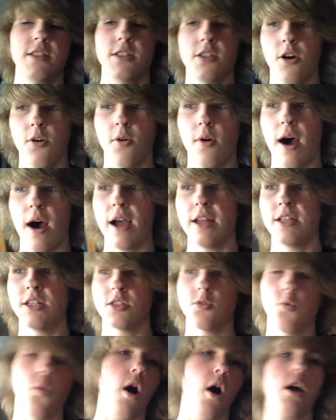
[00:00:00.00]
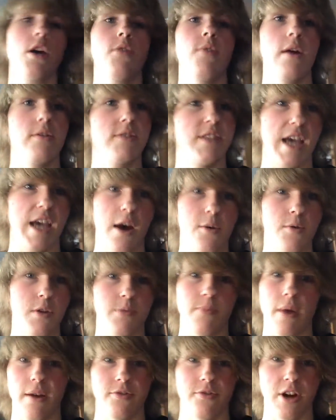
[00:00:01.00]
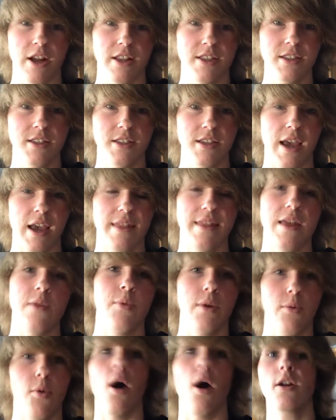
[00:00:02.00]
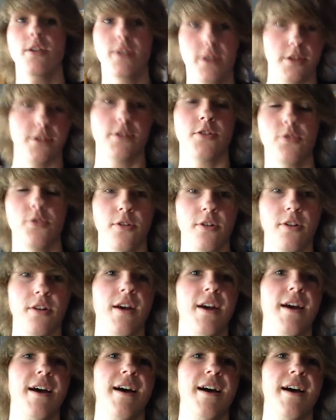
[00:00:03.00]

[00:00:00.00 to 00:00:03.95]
so I just walk around town with my friends and then we walk to the school.